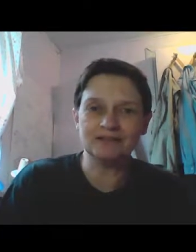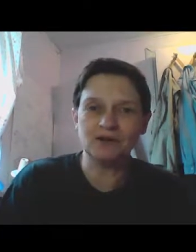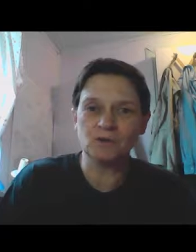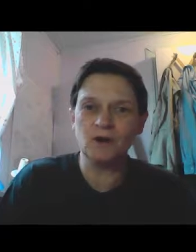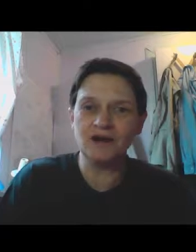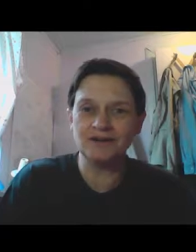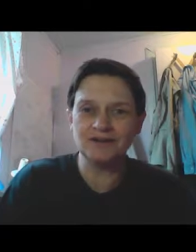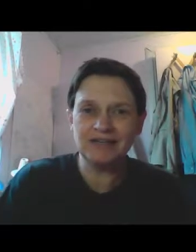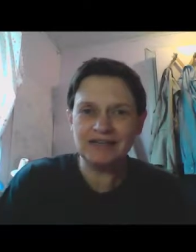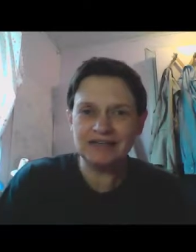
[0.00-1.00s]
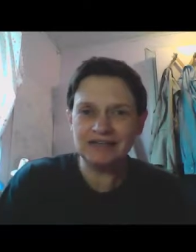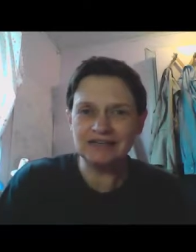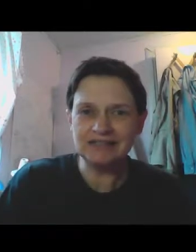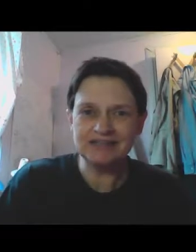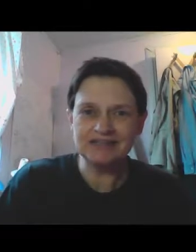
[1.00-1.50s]
little while
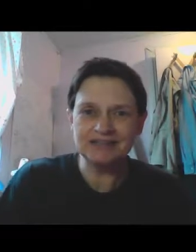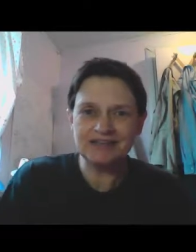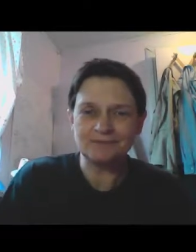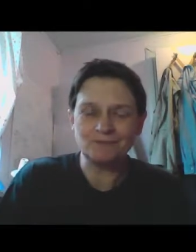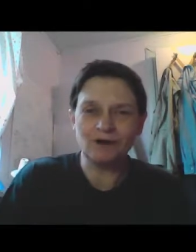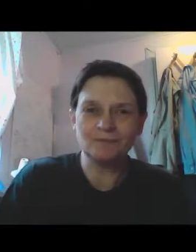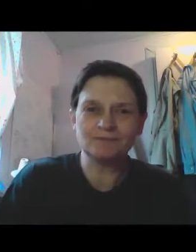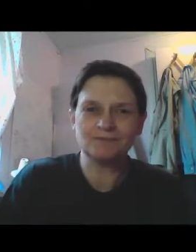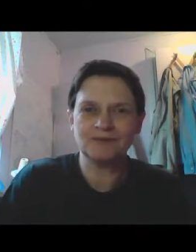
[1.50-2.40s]
and take mom